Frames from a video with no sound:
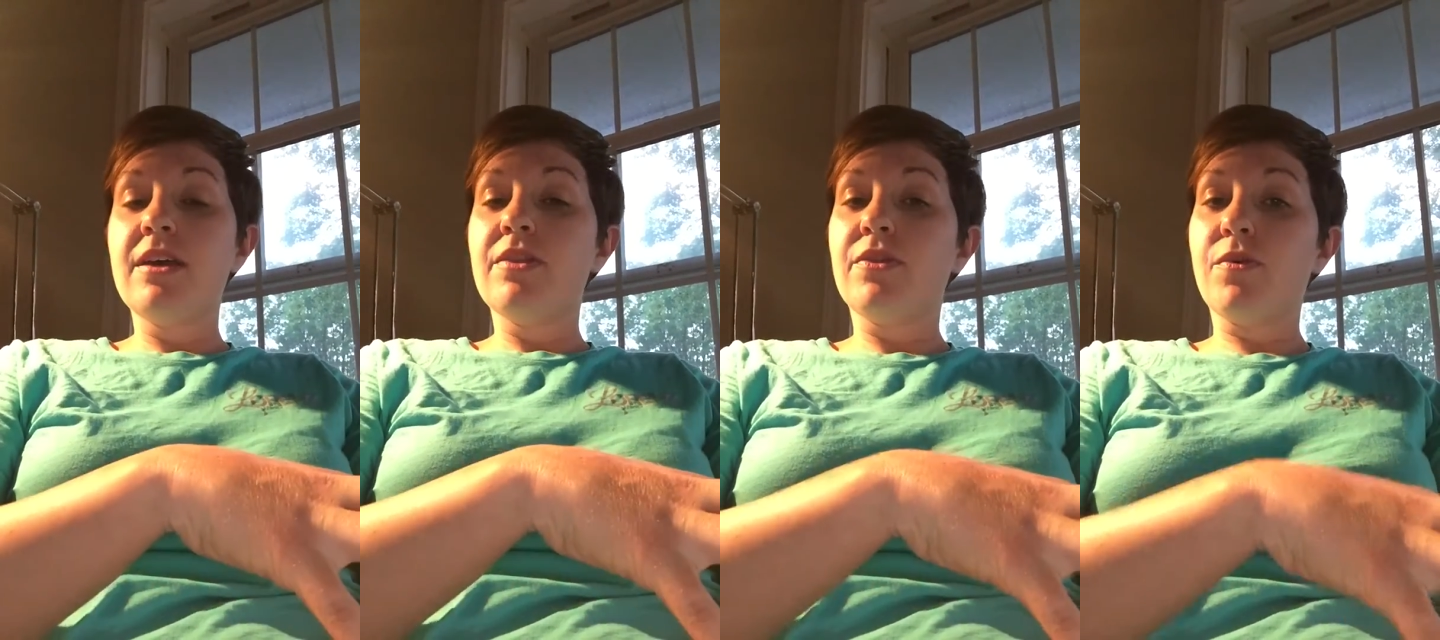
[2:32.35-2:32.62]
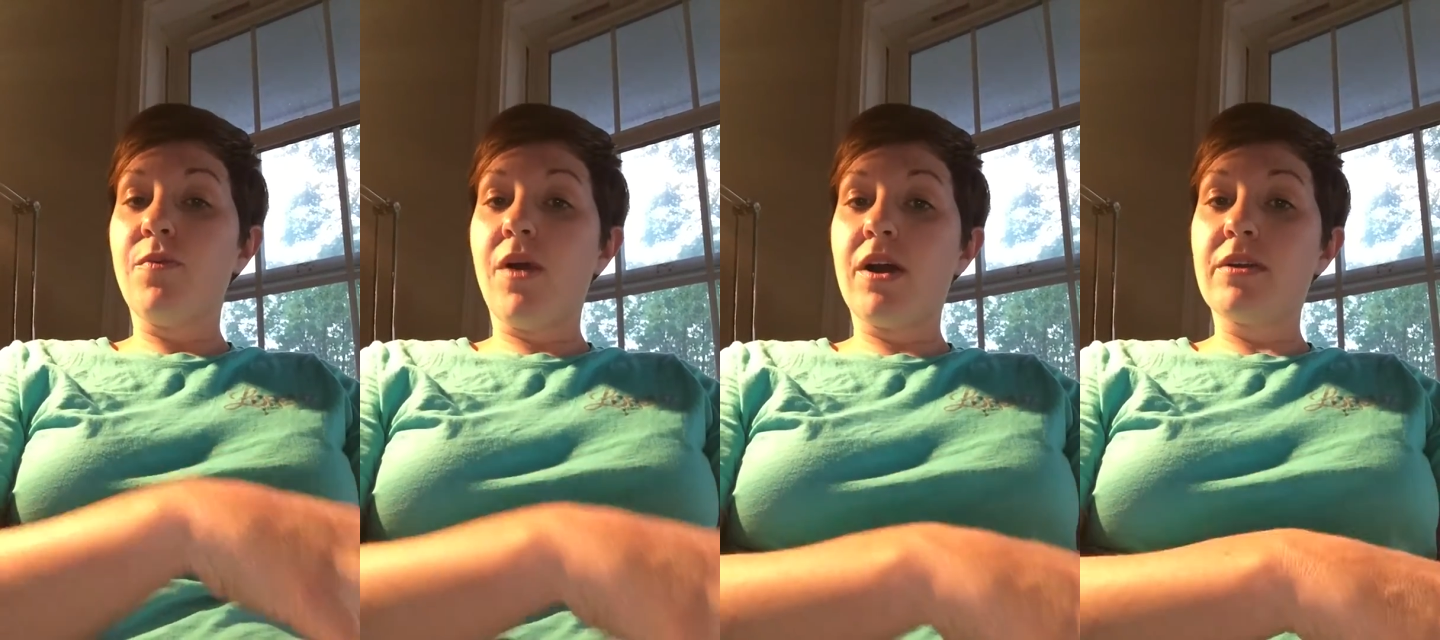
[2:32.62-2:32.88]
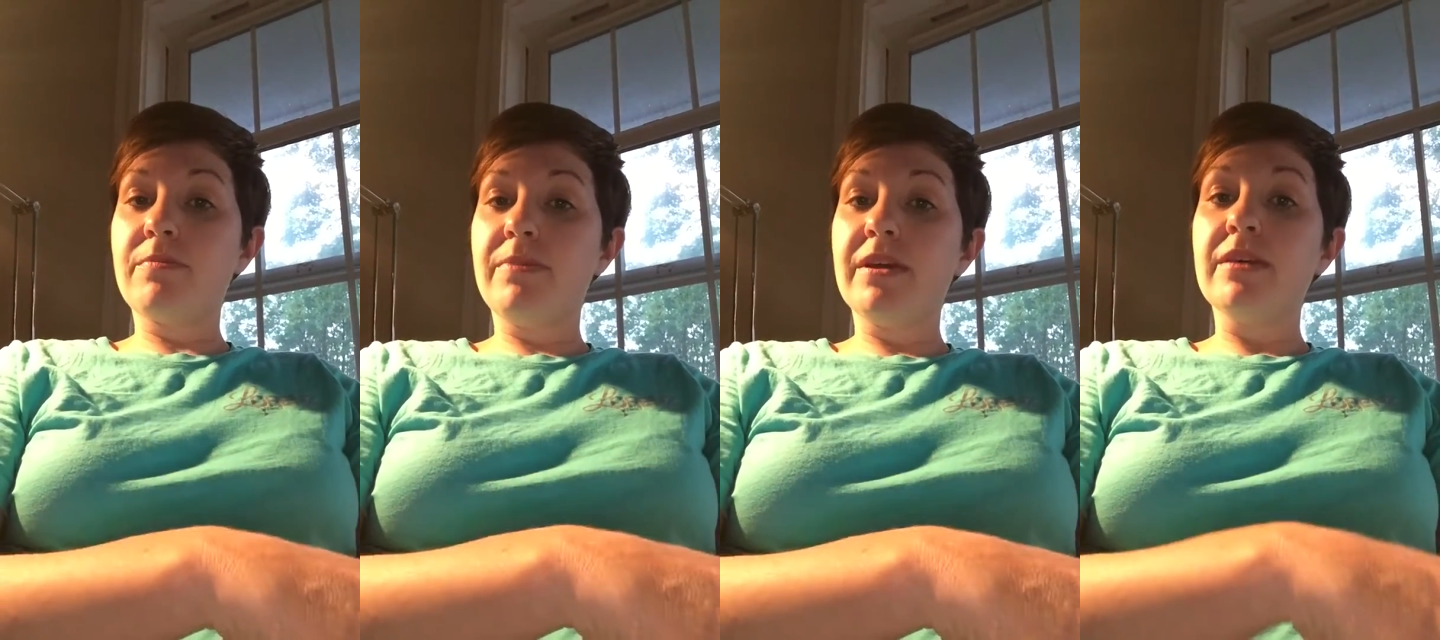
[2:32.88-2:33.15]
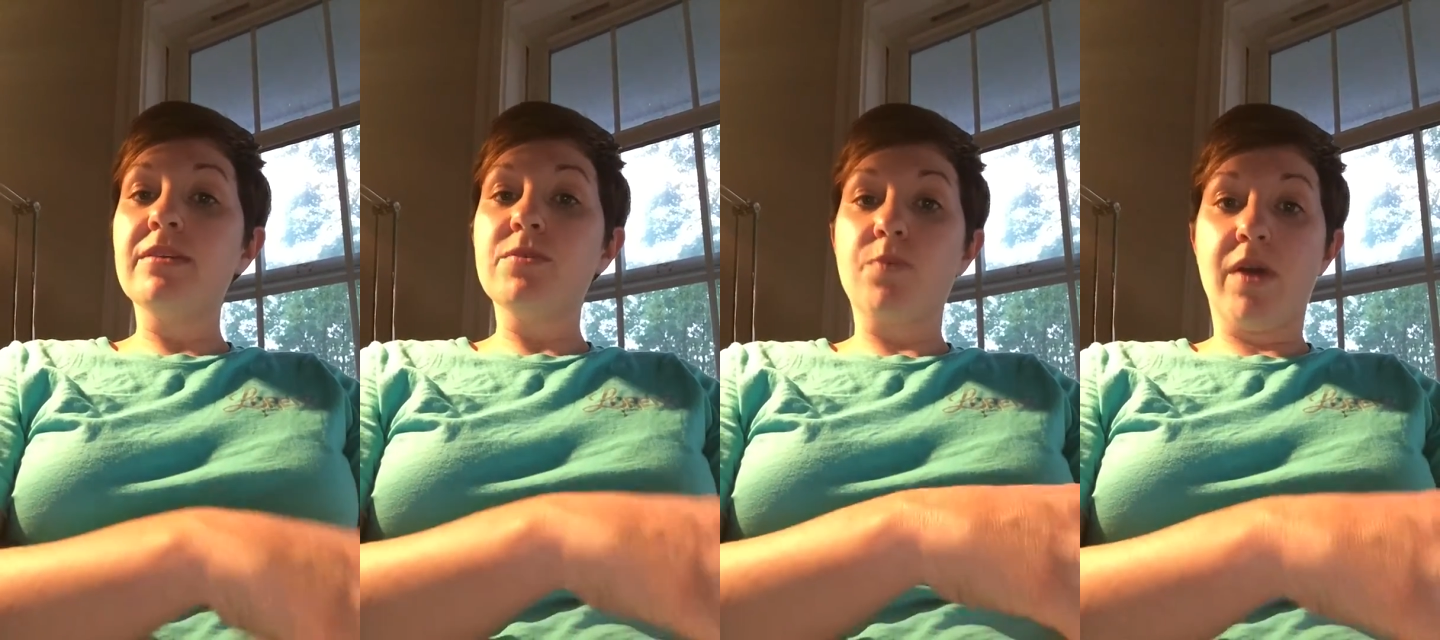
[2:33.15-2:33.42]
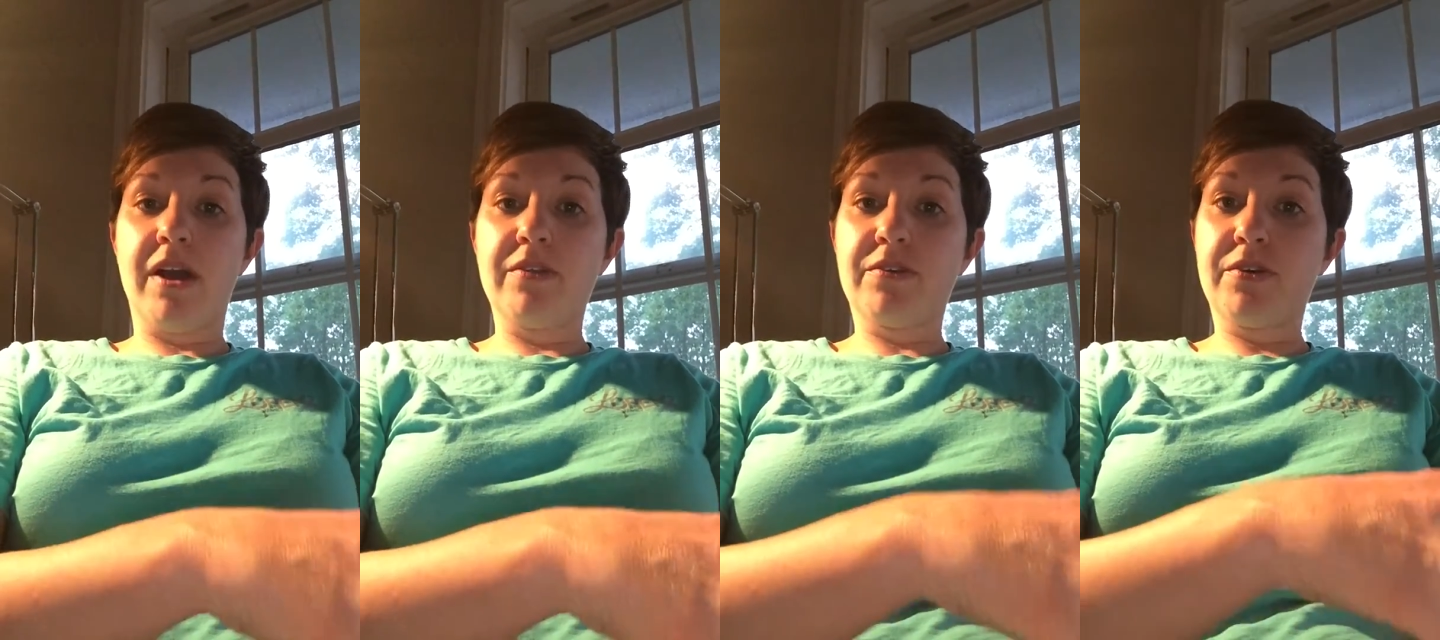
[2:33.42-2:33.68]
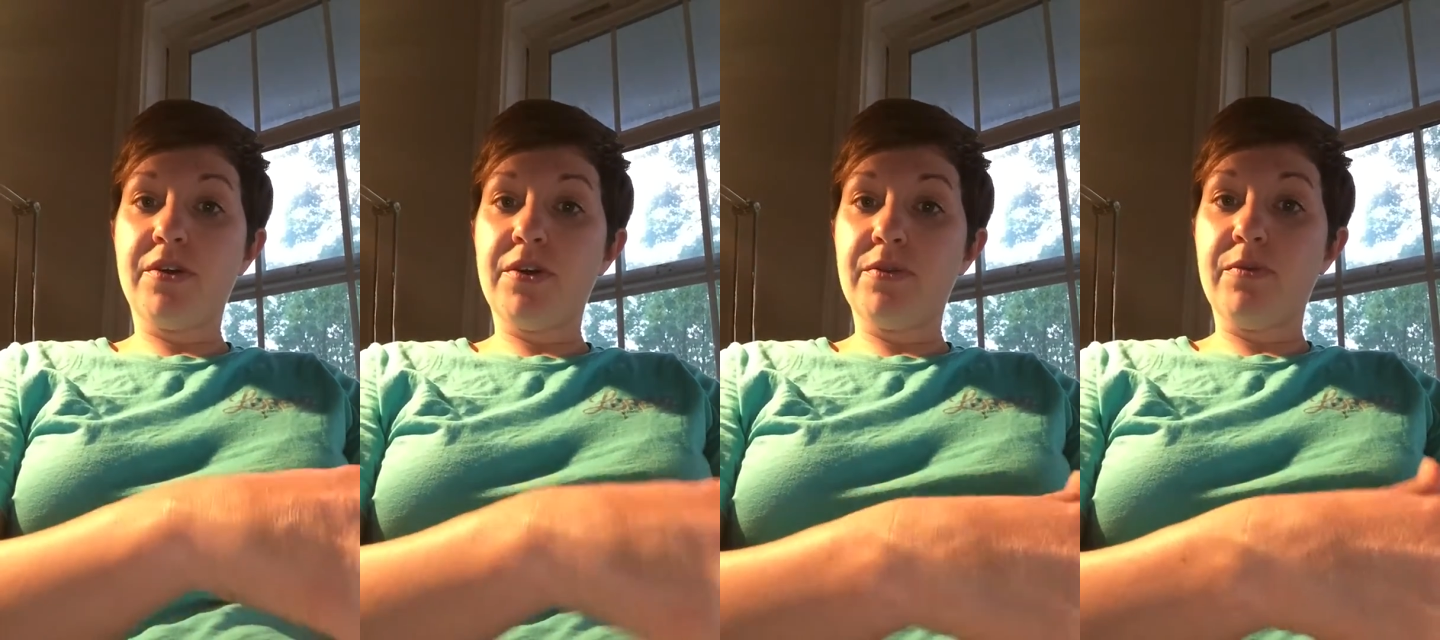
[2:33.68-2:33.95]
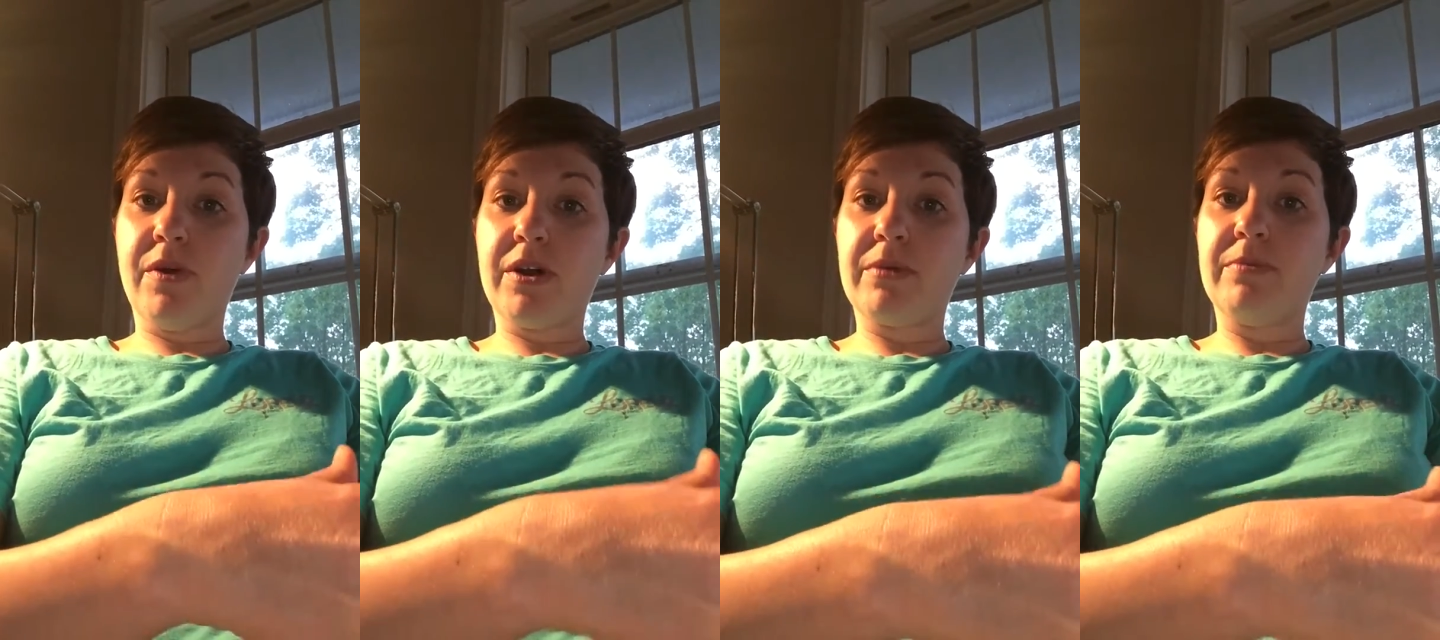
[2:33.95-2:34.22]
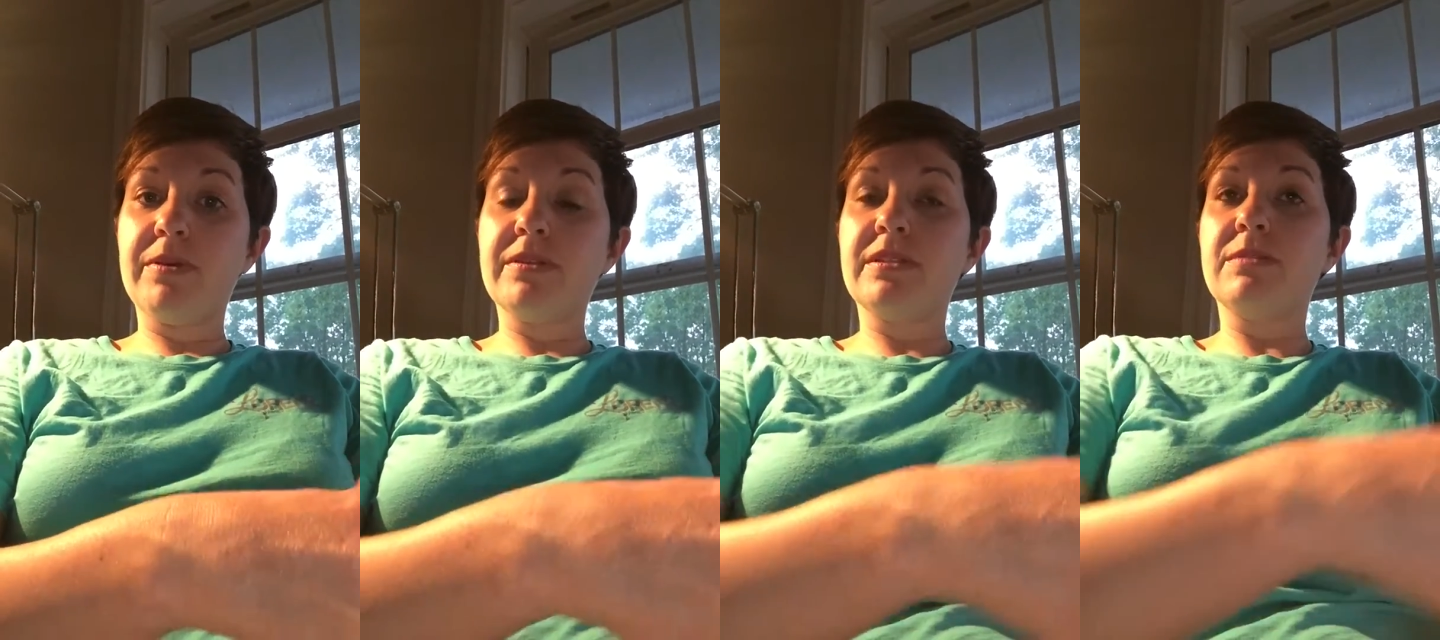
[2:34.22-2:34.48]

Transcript: The water pills, why they're called water pills,